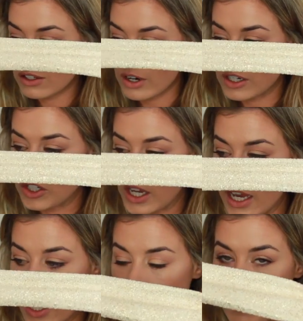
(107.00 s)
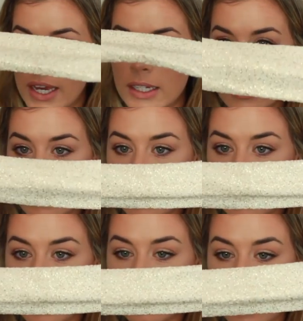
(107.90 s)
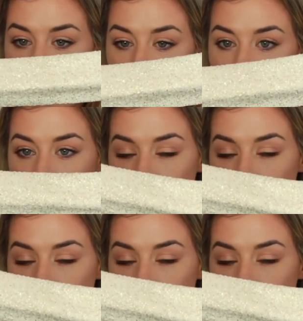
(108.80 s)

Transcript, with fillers: stretchy headbands. This one is like